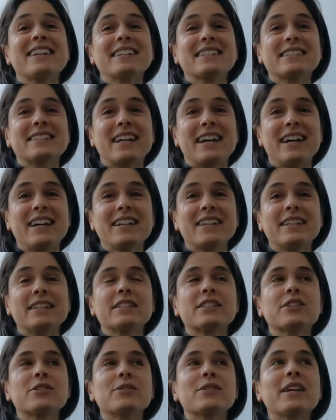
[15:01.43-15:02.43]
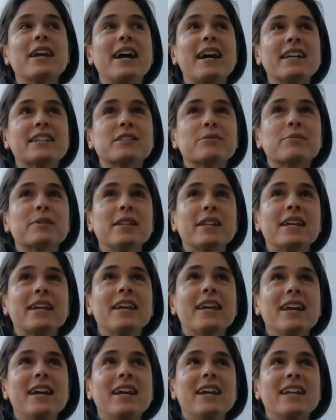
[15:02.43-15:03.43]
Exactly. So, yeah, it's
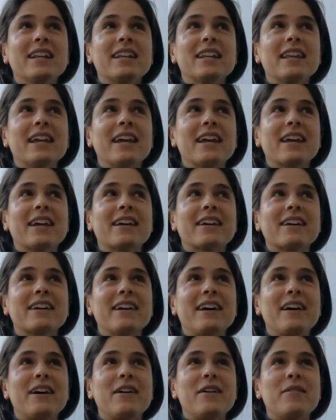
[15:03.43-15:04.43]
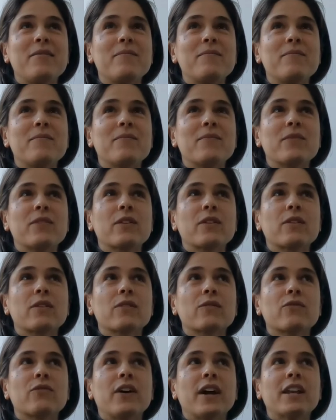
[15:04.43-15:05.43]
really like
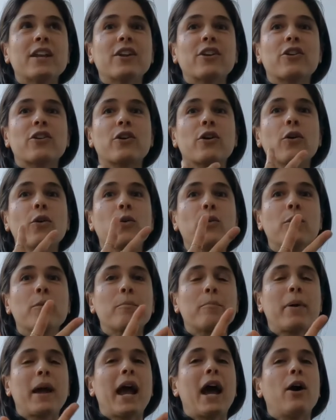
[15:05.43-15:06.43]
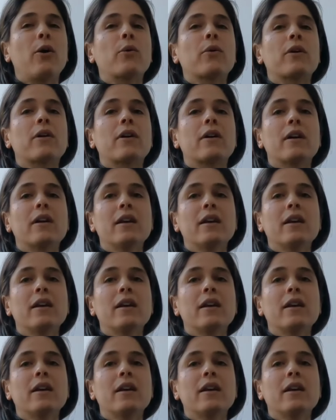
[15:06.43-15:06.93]
finding your own power.